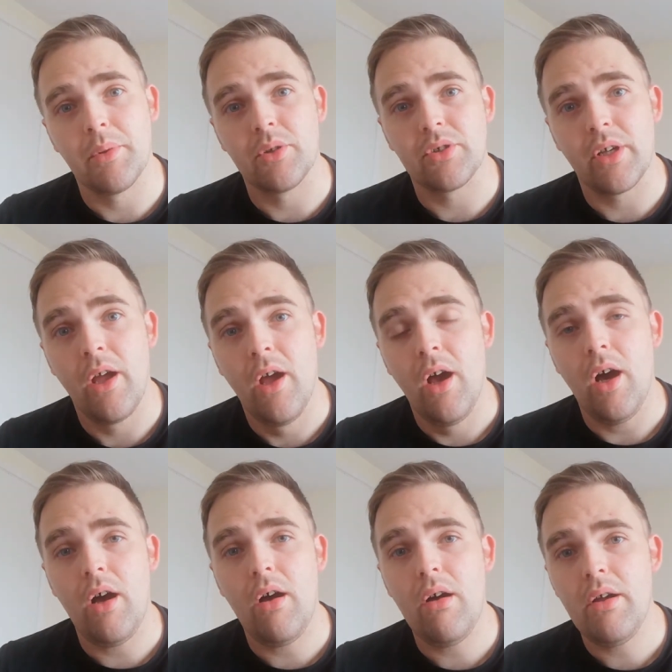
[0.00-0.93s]
up and I was like,
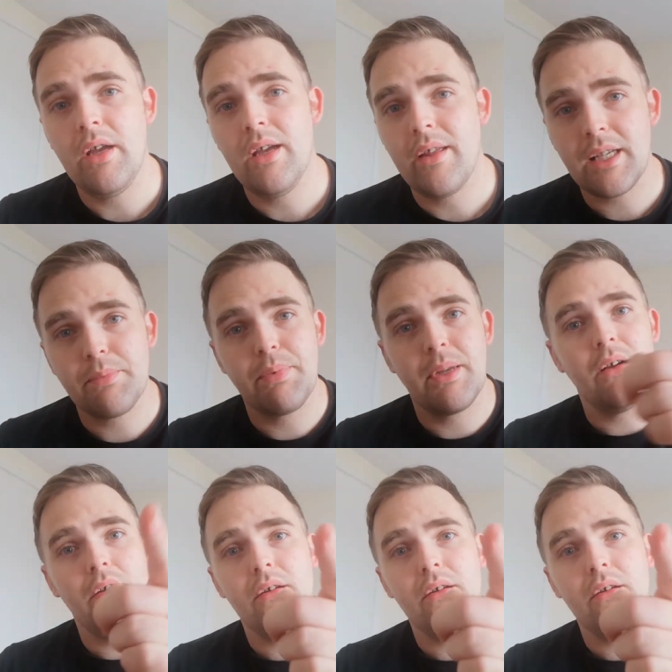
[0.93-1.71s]
oh, yeah, that's Black.